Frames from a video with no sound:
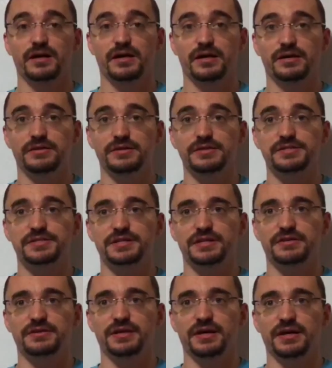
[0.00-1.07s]
And they
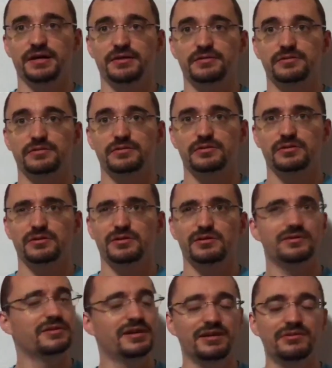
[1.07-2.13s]
said that
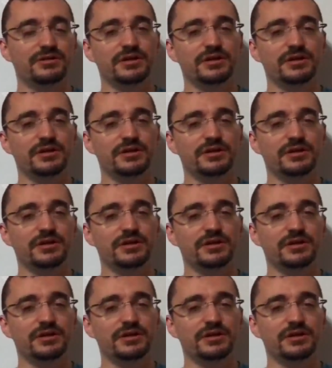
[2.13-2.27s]
they didn't